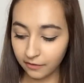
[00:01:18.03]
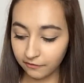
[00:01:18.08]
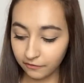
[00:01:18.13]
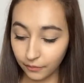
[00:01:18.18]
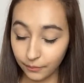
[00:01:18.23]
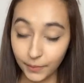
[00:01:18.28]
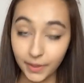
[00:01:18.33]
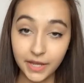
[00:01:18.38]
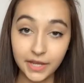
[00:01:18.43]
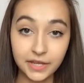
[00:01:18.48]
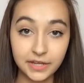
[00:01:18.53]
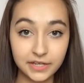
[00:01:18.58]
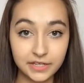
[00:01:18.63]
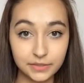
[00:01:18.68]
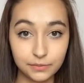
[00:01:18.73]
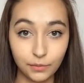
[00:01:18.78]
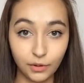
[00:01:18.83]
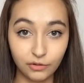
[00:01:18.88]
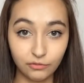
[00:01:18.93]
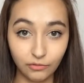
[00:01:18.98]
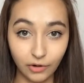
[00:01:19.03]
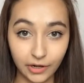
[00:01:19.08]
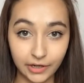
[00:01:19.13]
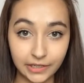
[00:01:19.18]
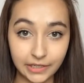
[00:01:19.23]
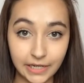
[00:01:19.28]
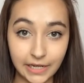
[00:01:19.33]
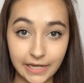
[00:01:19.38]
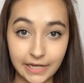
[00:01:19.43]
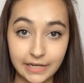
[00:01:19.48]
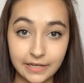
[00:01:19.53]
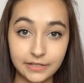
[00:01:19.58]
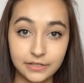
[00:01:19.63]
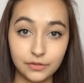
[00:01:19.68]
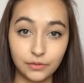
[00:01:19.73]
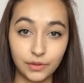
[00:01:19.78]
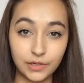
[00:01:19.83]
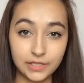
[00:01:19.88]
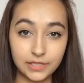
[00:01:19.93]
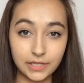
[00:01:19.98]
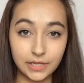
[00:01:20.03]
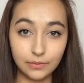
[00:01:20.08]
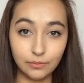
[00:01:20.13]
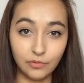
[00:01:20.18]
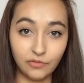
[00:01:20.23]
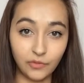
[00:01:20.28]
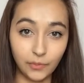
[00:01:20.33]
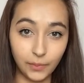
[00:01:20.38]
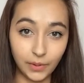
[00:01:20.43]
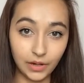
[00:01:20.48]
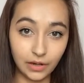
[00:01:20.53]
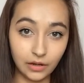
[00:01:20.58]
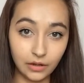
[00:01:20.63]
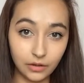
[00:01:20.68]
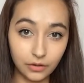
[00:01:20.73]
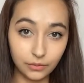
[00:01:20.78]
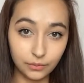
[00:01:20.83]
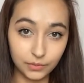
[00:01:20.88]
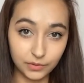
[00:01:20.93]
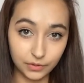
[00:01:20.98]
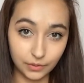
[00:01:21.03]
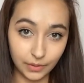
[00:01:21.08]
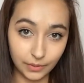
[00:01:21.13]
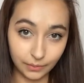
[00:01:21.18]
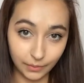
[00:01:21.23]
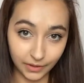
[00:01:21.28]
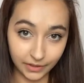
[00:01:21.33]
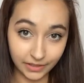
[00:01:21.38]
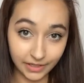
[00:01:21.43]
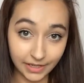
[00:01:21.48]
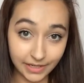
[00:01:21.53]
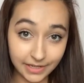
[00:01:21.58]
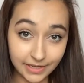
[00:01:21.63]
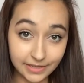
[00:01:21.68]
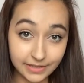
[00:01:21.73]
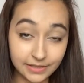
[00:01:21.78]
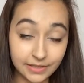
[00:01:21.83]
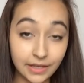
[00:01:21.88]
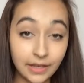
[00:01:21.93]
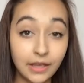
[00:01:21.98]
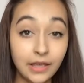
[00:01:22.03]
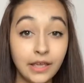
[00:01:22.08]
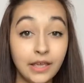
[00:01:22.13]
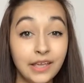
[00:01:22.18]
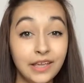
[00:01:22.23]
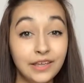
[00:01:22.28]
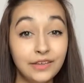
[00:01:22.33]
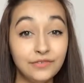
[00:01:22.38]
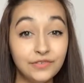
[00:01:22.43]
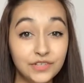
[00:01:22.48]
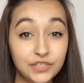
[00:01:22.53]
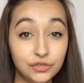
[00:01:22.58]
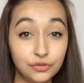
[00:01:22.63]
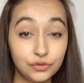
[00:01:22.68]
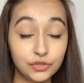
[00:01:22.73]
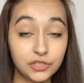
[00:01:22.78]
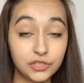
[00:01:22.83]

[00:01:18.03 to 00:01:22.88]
for me it's my right knee, so I sleep with a pillow between my knees. If it's your